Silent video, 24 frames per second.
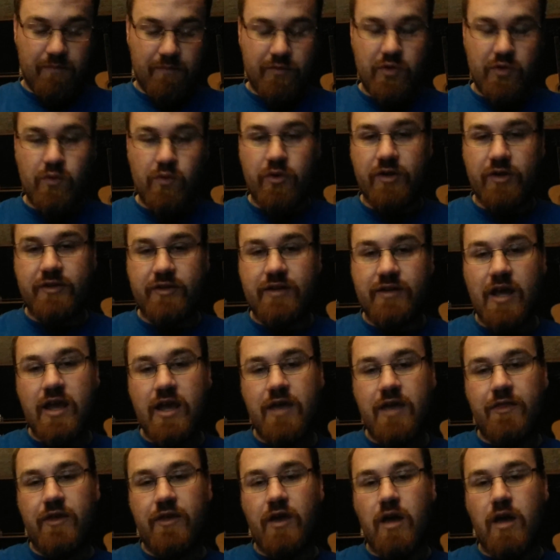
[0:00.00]
You want to
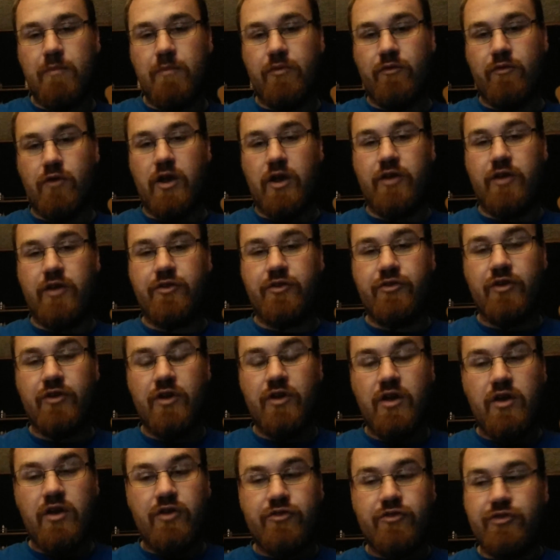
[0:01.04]
stay in the upper range.
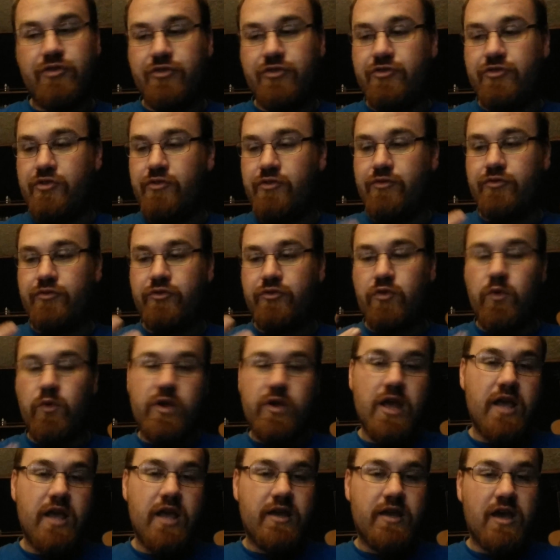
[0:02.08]
Just use
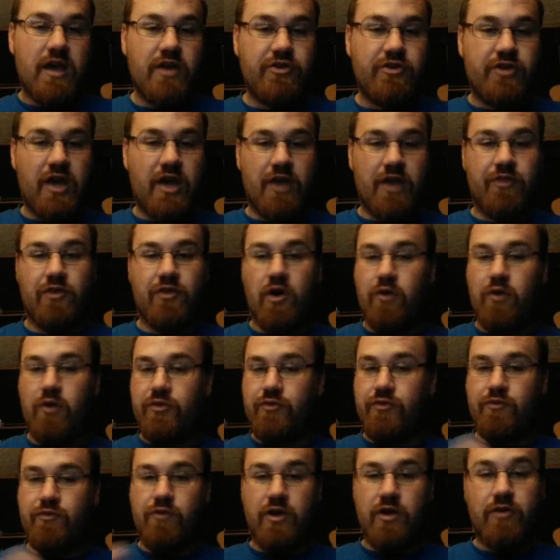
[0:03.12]
28 gauge Canthal,
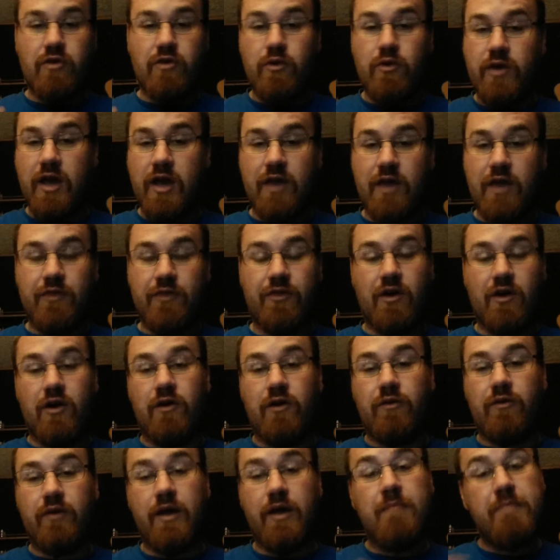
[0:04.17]
just regular old
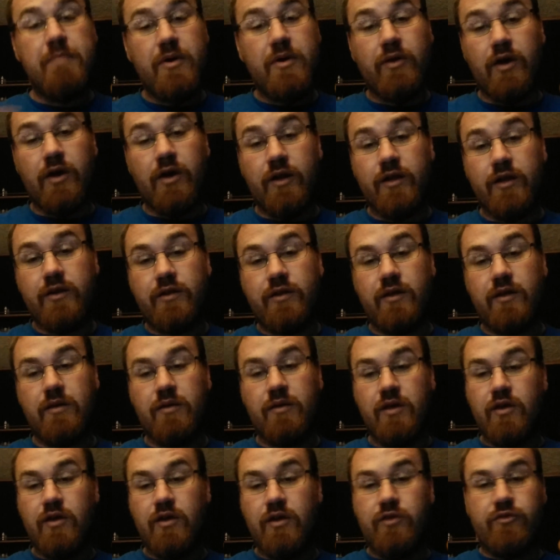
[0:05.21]
Canthal, and build on it.
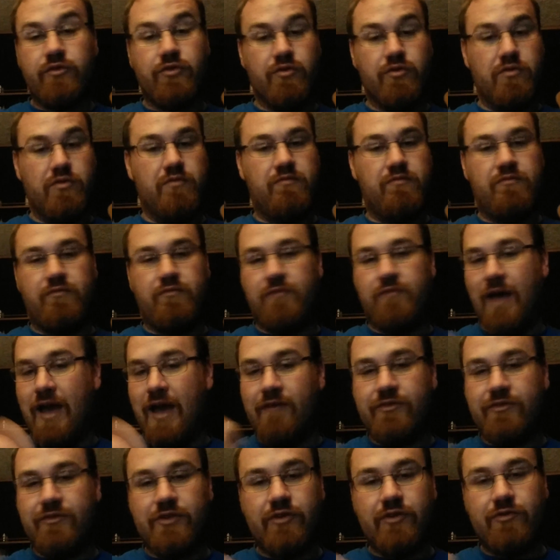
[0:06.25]
Do
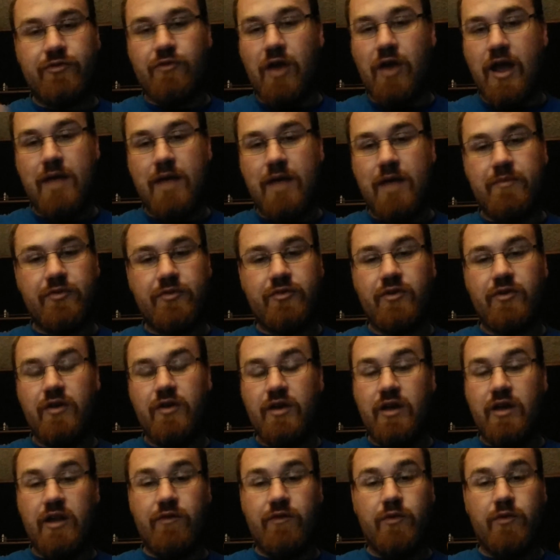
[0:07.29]
5-6 wraps,
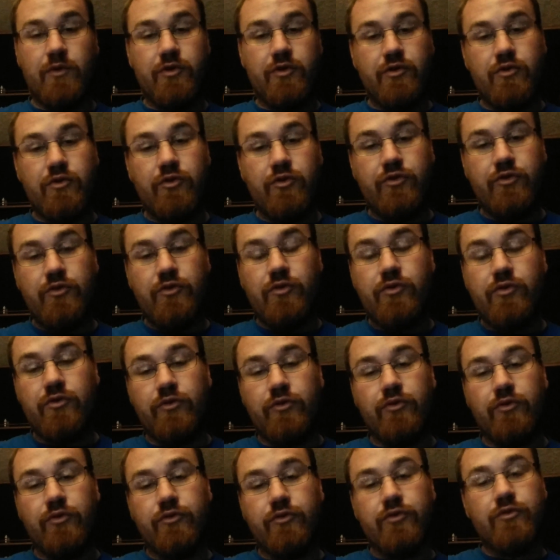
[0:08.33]
and if you want to do a dual
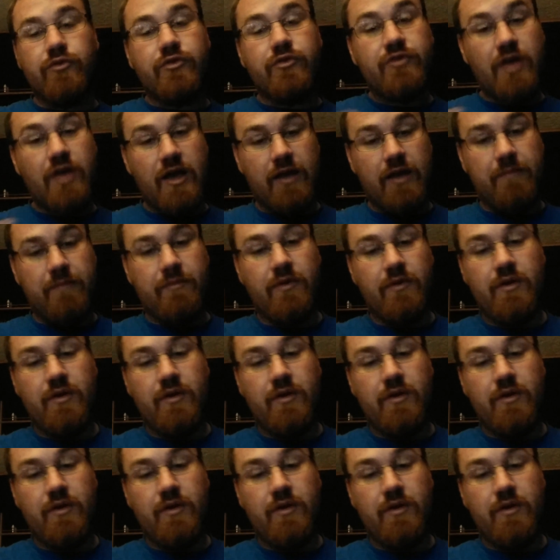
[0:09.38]
cool, do the same.